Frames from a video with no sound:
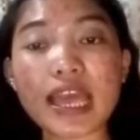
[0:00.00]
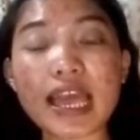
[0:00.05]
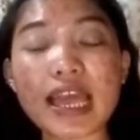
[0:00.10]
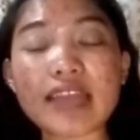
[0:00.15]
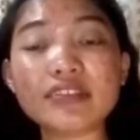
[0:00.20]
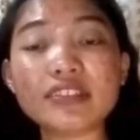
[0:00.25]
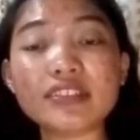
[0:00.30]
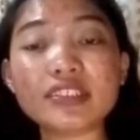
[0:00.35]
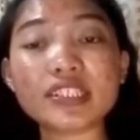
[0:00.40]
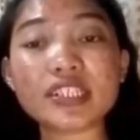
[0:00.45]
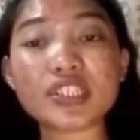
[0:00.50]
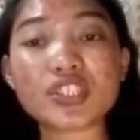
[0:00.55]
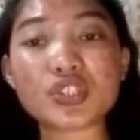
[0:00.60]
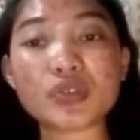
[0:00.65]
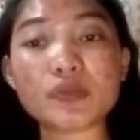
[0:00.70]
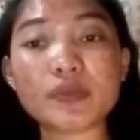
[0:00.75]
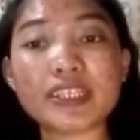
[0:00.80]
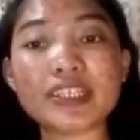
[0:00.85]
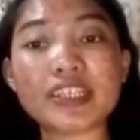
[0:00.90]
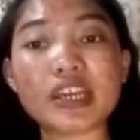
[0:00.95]
and it is to
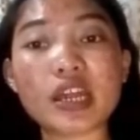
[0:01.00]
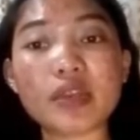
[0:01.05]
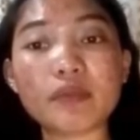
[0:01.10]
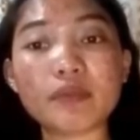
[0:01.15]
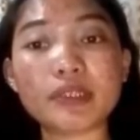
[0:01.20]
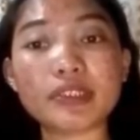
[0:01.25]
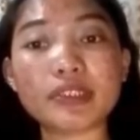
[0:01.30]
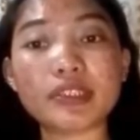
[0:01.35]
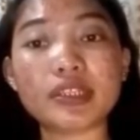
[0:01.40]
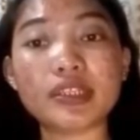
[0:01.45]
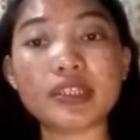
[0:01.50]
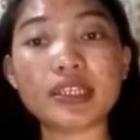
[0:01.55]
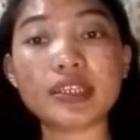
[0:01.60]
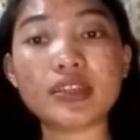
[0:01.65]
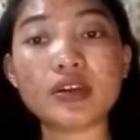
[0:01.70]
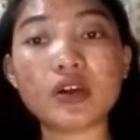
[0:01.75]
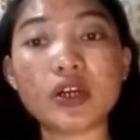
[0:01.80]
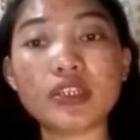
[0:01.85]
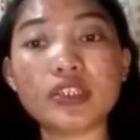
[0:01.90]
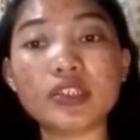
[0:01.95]
be done by the lead
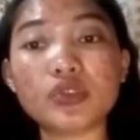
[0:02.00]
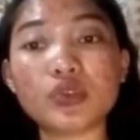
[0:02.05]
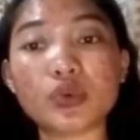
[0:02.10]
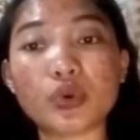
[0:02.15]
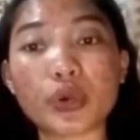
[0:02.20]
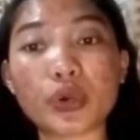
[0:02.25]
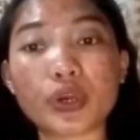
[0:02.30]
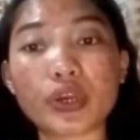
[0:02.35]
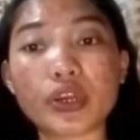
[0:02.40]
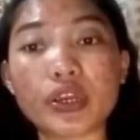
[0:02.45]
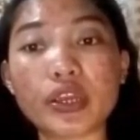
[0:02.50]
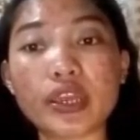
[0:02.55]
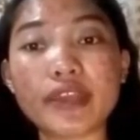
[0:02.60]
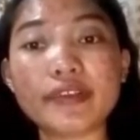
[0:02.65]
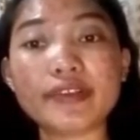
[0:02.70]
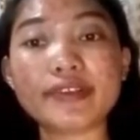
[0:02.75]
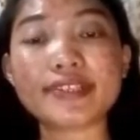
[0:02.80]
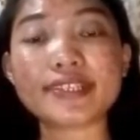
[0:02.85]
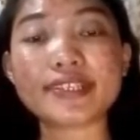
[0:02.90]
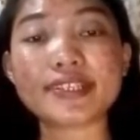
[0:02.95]
auditor
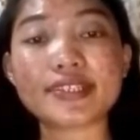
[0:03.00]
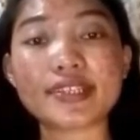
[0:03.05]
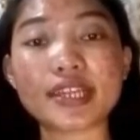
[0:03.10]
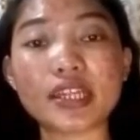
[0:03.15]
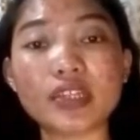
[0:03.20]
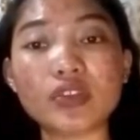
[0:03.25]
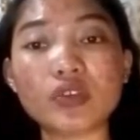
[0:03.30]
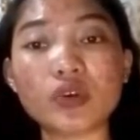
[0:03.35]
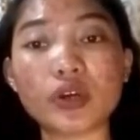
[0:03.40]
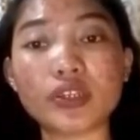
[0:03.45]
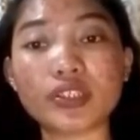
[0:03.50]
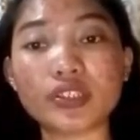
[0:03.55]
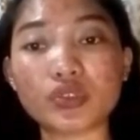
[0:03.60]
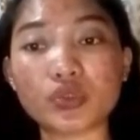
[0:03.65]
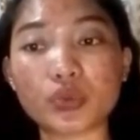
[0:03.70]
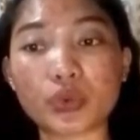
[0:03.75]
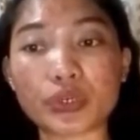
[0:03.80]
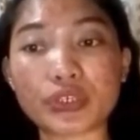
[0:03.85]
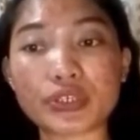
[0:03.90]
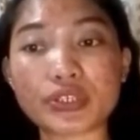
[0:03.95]
and assistant
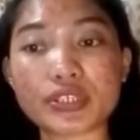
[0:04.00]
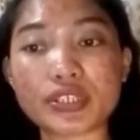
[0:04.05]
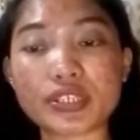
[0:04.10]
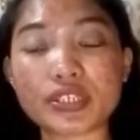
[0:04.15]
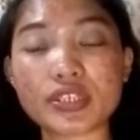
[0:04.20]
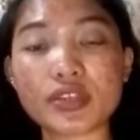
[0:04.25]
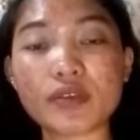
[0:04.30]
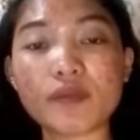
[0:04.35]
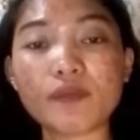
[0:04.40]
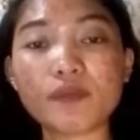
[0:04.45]
auditors.